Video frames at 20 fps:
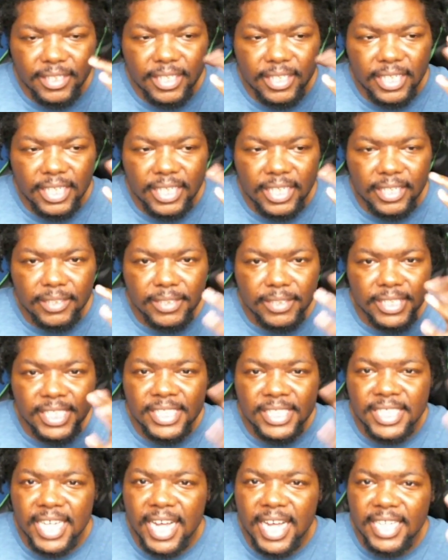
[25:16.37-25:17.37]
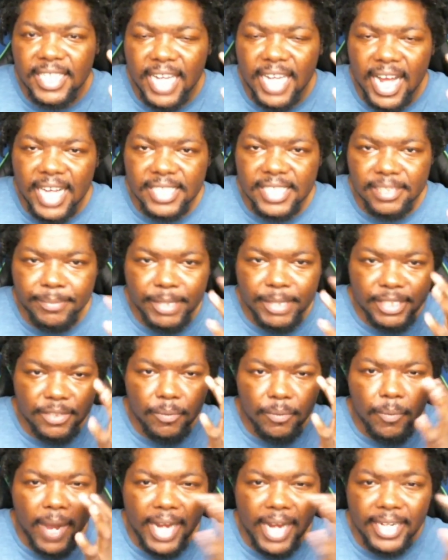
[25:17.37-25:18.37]
CGI the eyes a bit to
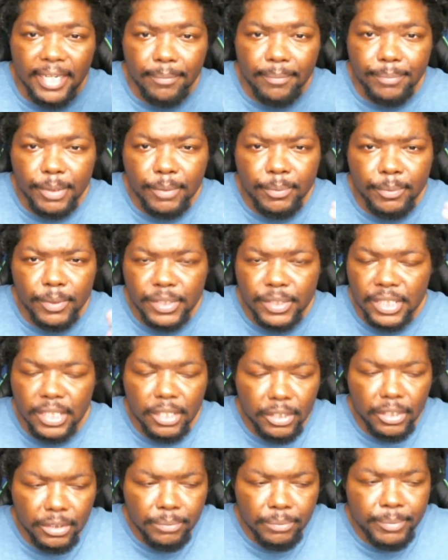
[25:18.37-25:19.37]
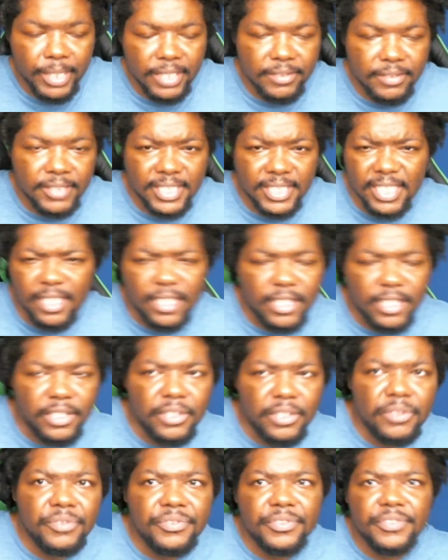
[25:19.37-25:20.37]
widen the pupils a little bit, just a
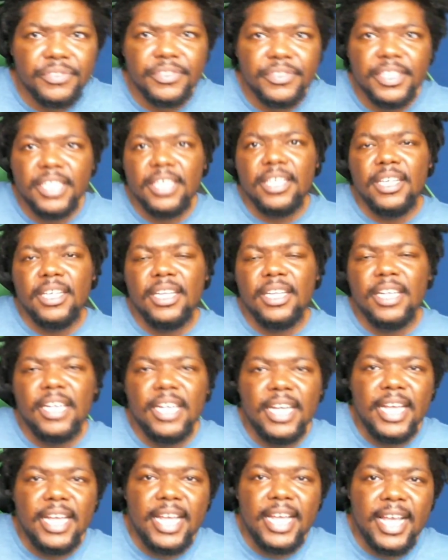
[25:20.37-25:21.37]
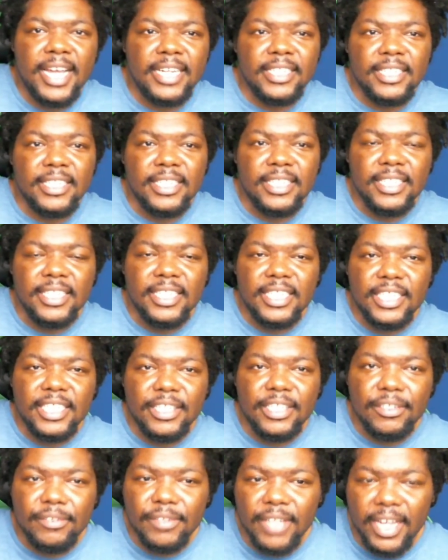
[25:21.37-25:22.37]
little, and
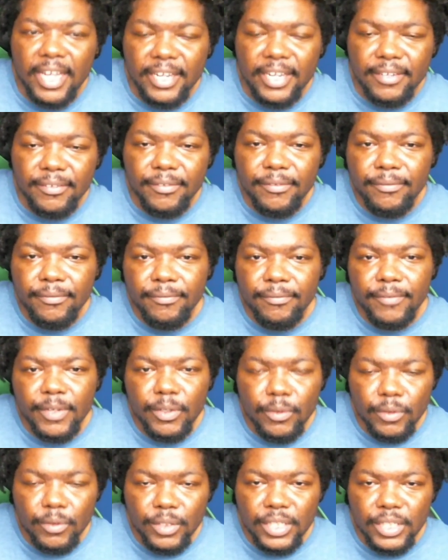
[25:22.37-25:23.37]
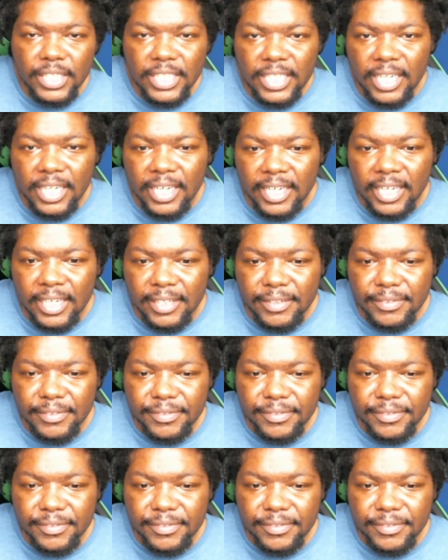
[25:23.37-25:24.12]
he like, uh,